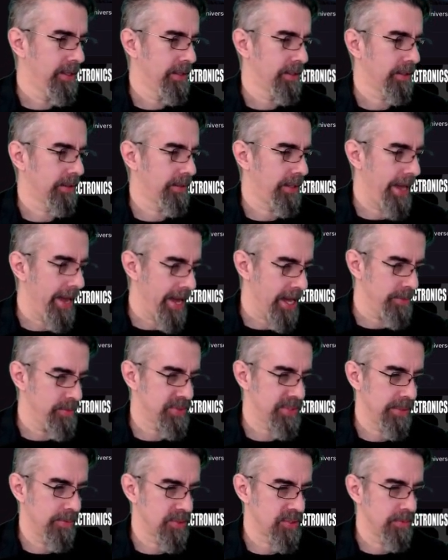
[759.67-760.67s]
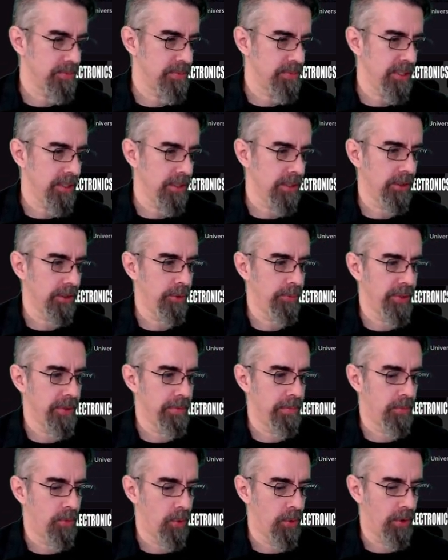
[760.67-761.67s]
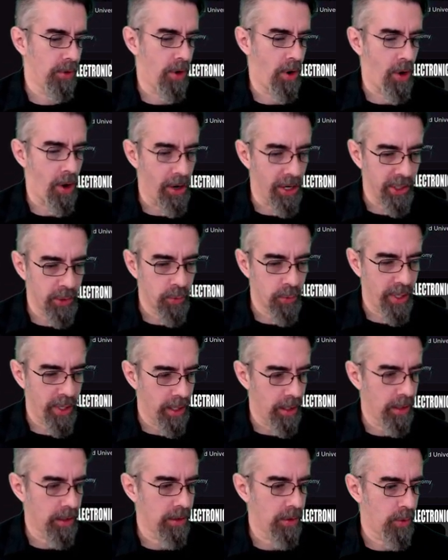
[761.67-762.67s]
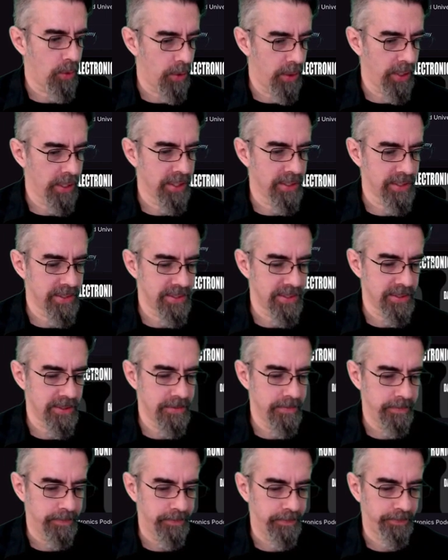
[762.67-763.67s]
The lab seems to be a little bit more hardware oriented.